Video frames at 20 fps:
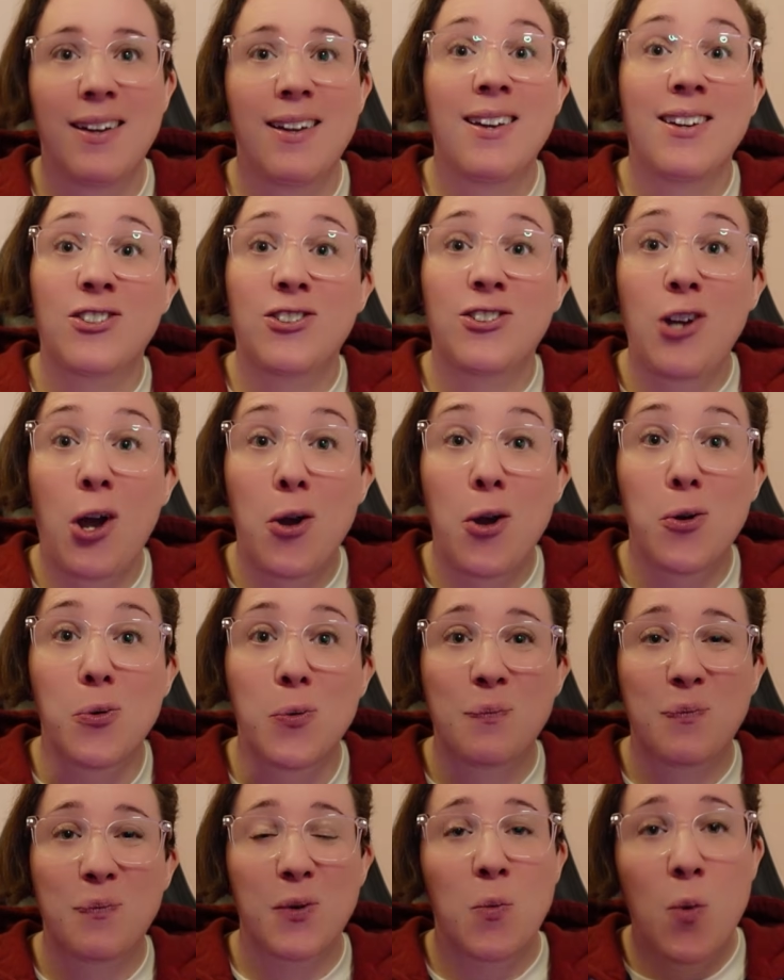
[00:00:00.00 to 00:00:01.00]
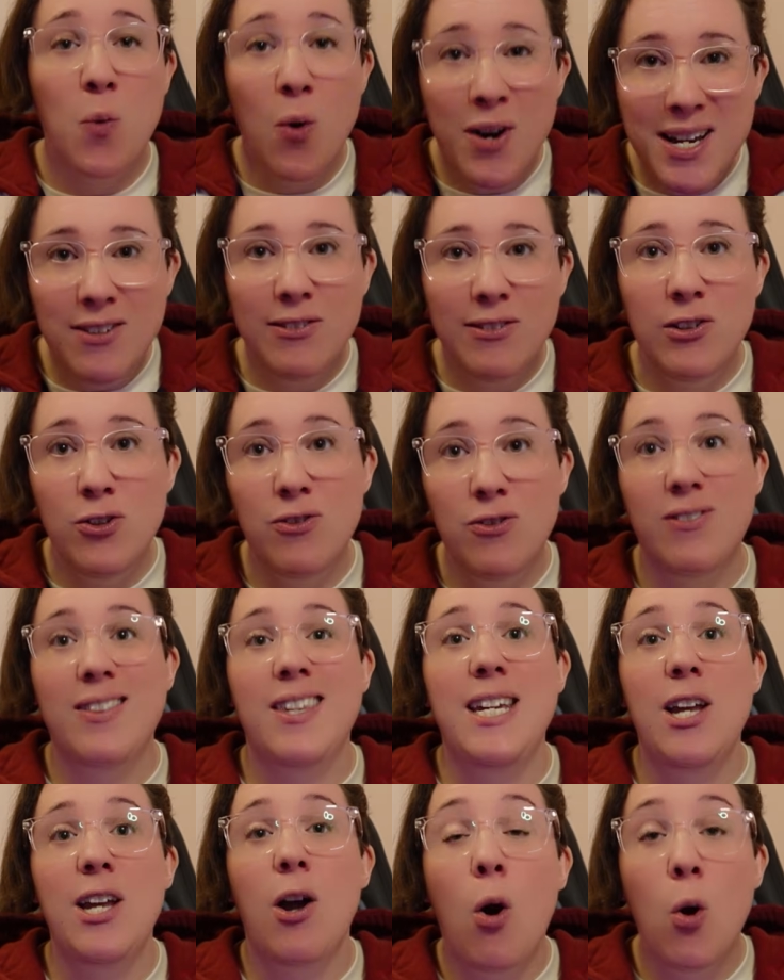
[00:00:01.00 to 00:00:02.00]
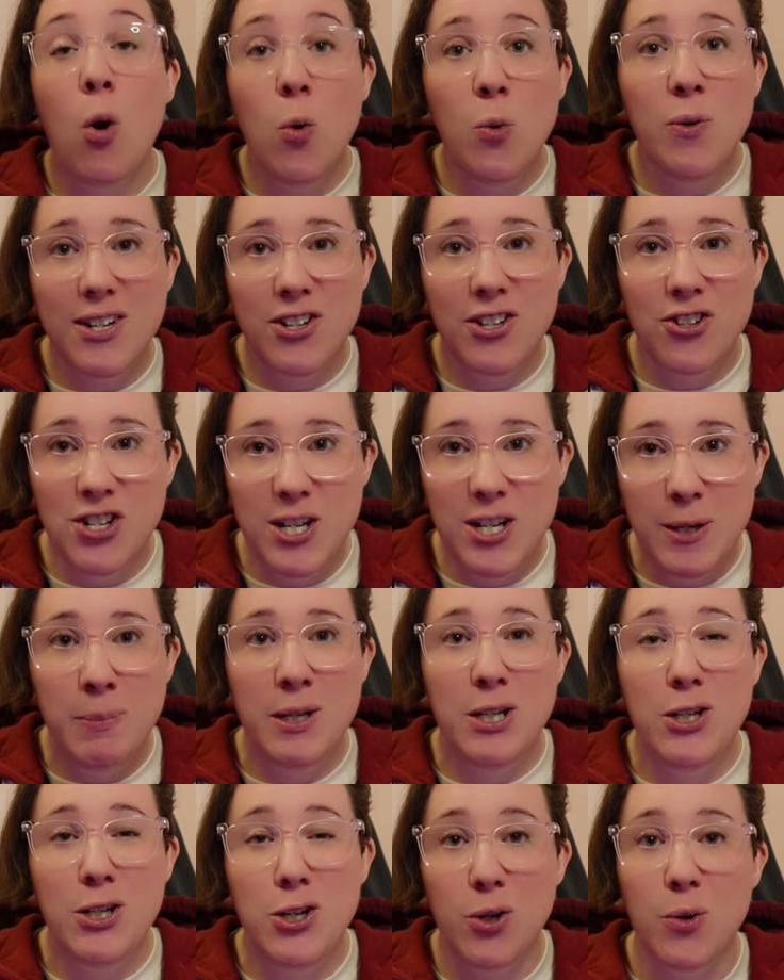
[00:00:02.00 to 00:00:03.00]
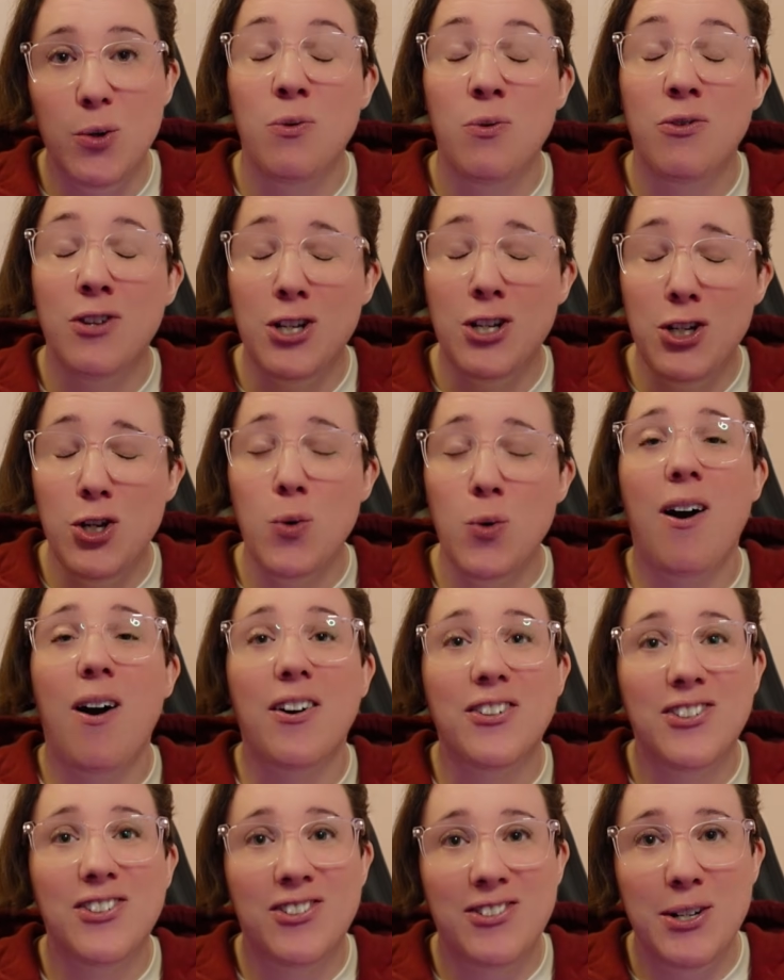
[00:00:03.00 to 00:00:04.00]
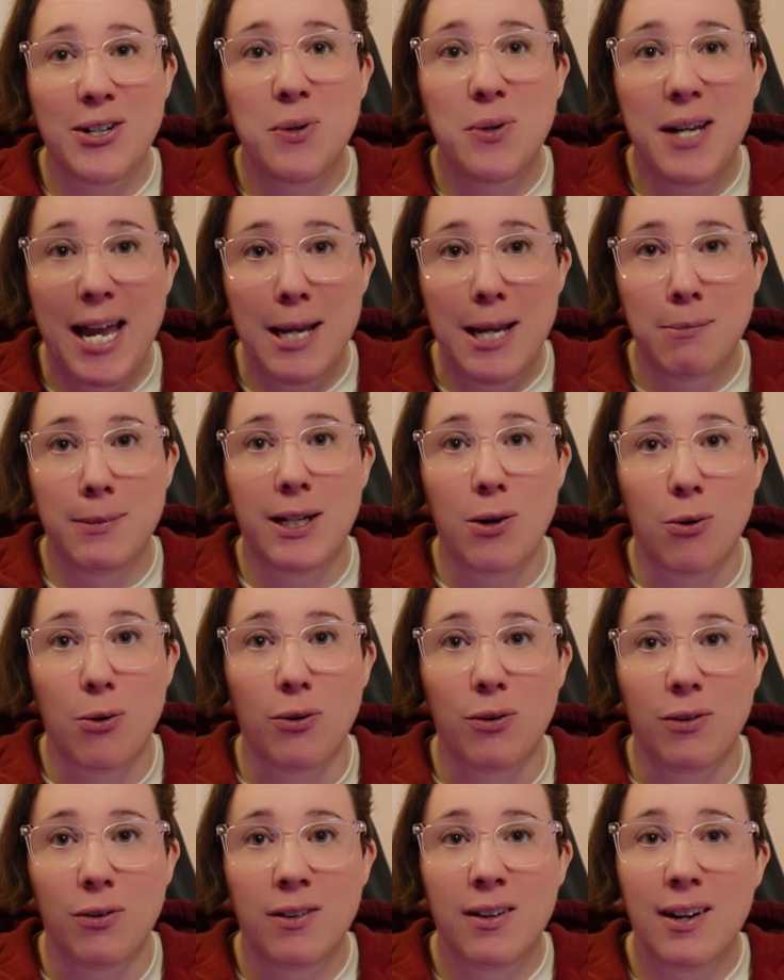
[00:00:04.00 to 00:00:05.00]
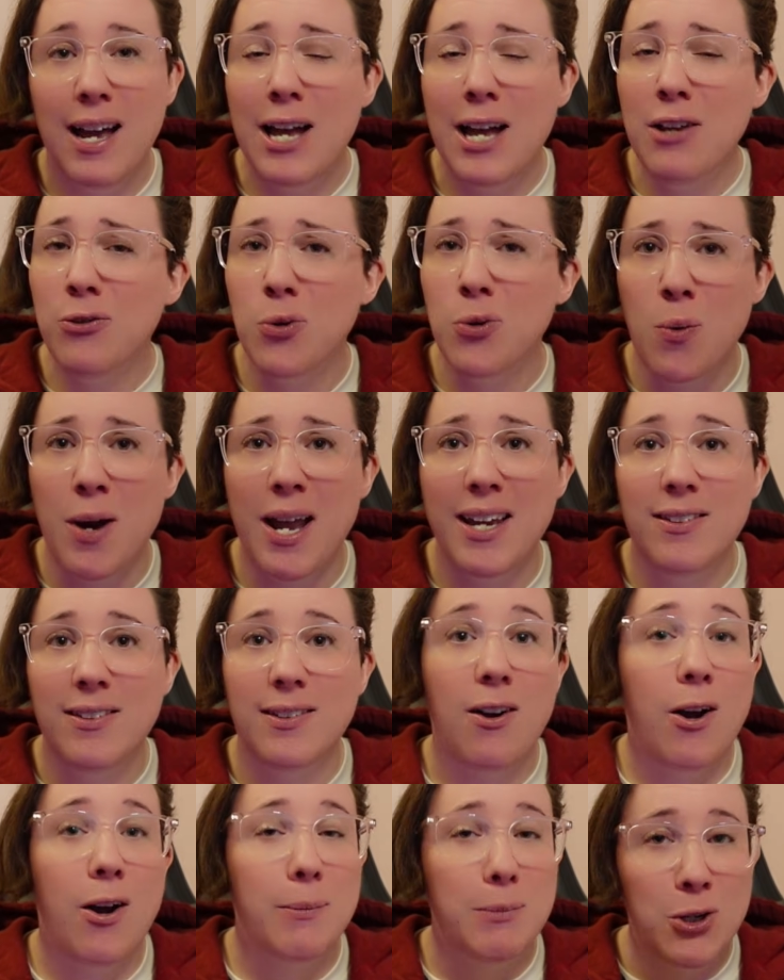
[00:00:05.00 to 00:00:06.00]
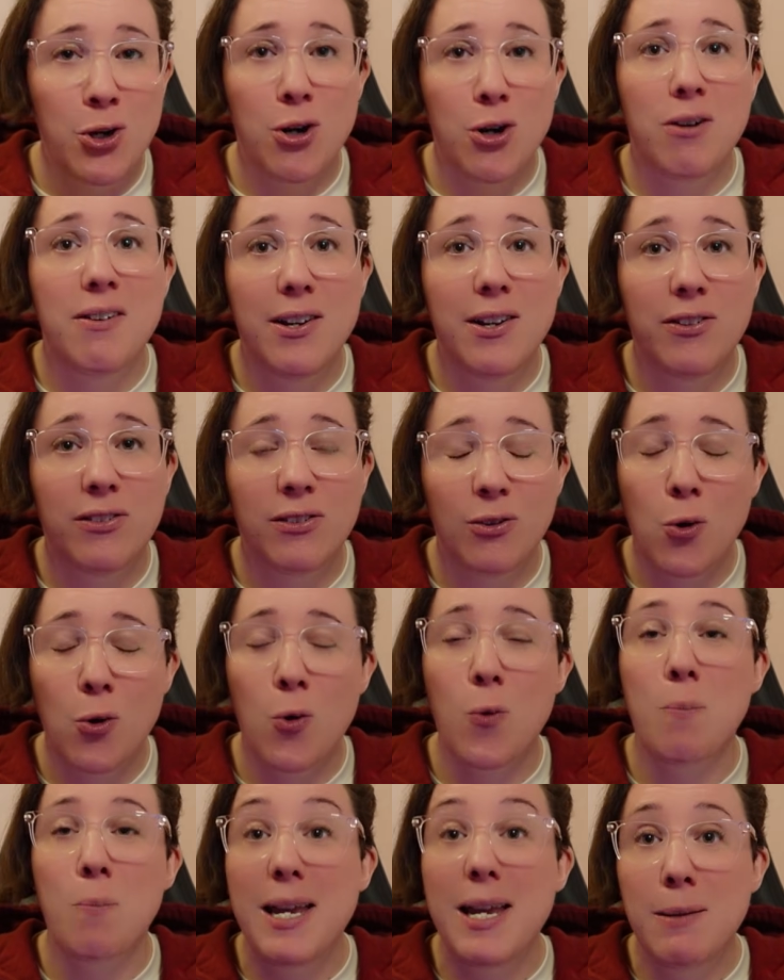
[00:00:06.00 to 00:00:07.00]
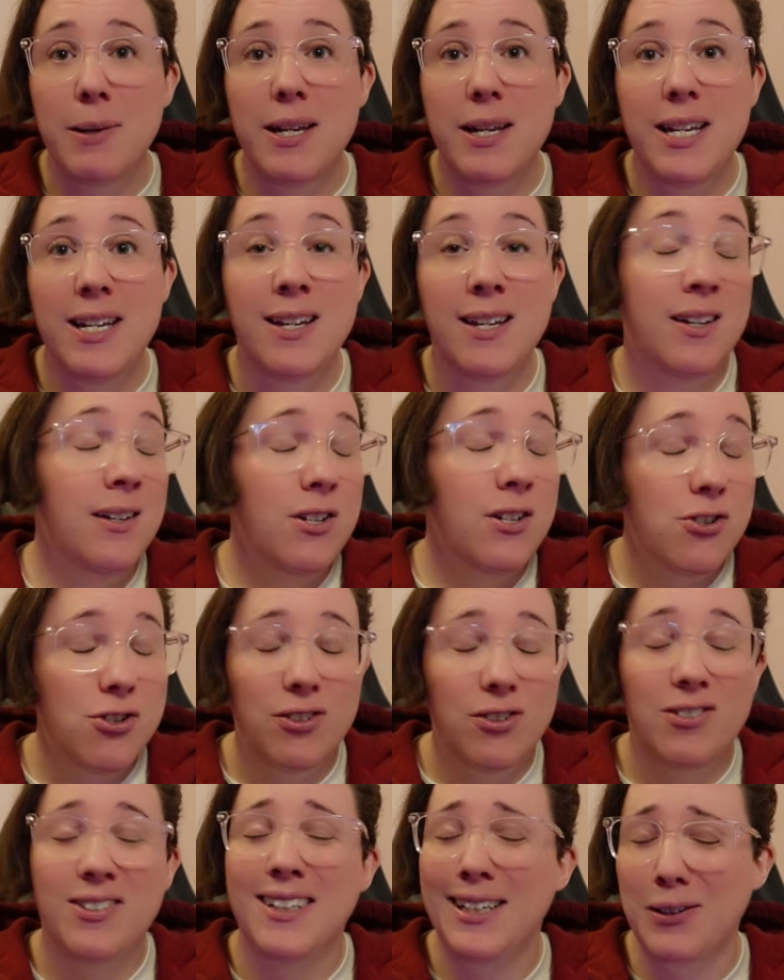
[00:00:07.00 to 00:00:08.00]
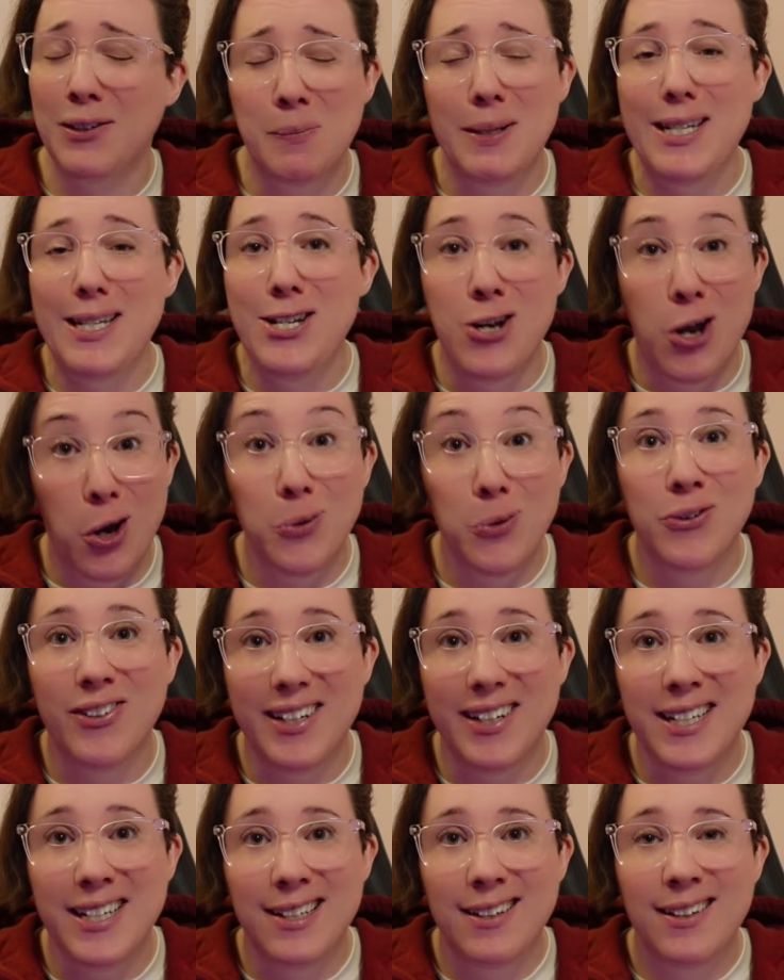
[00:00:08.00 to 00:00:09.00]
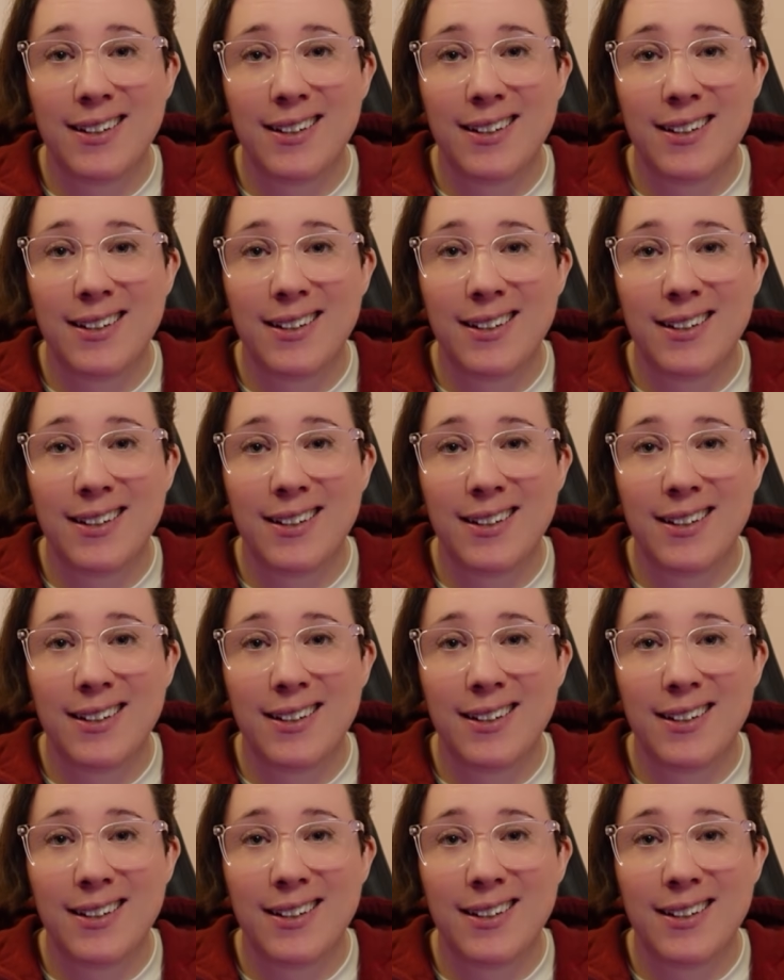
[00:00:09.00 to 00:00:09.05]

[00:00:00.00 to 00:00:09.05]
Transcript: So, what is the oldest GPU that you are still gaming on? As always, I'm curious, or maybe just a little bit nosy.